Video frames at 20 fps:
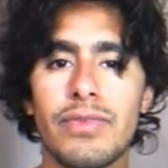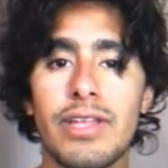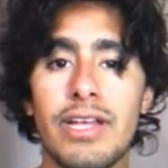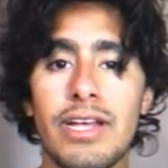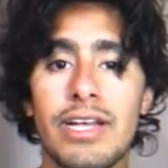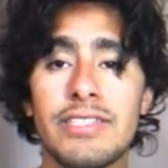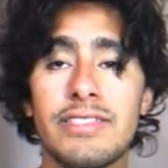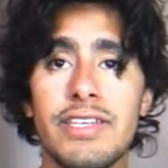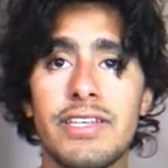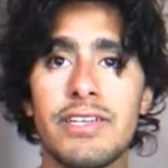
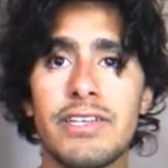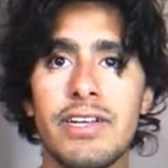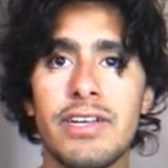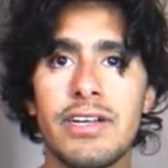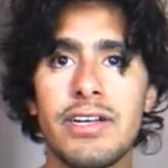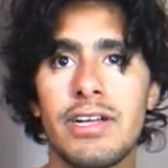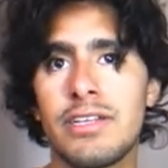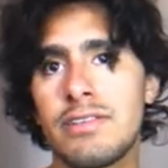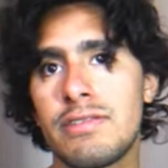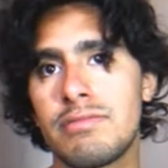
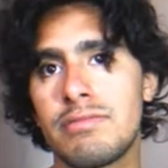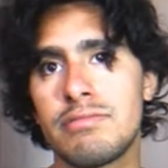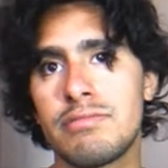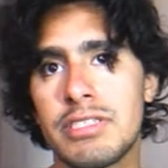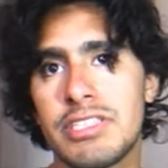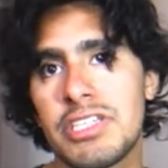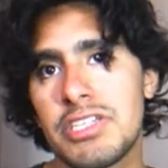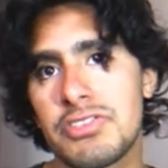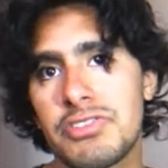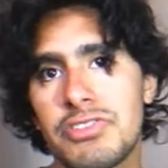
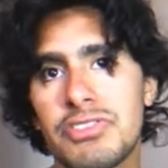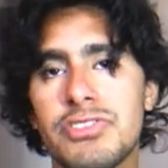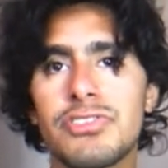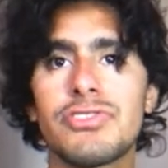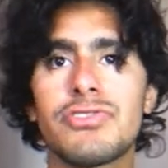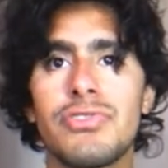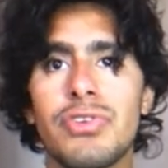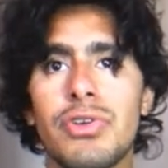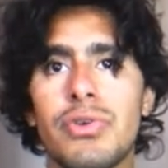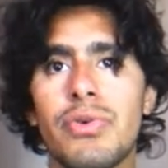
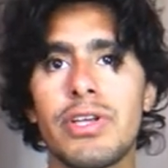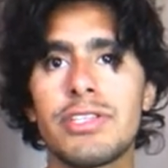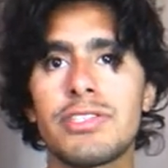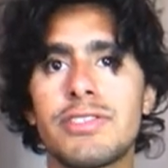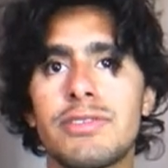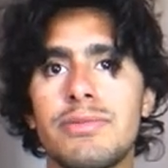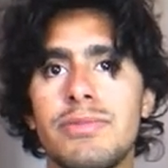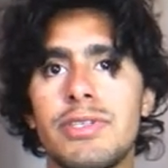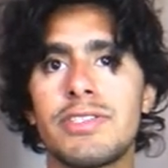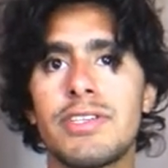synchronous
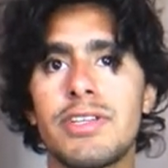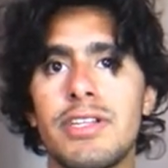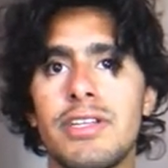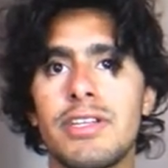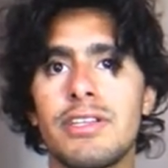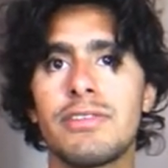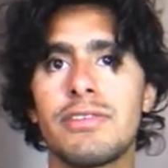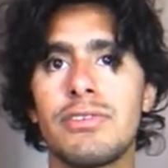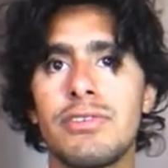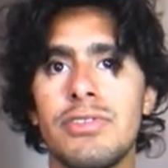request
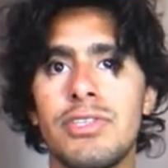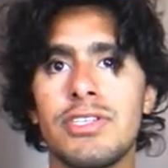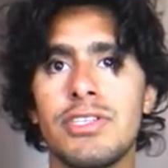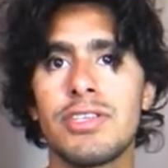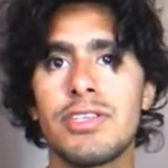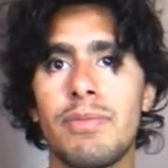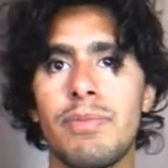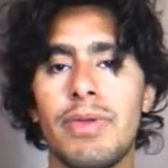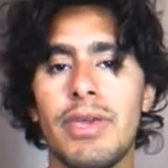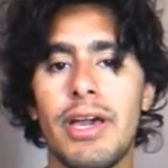basically to
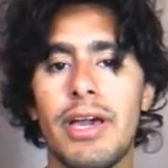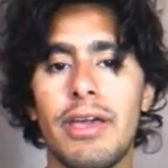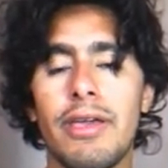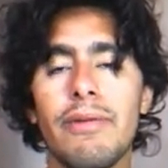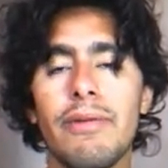this API.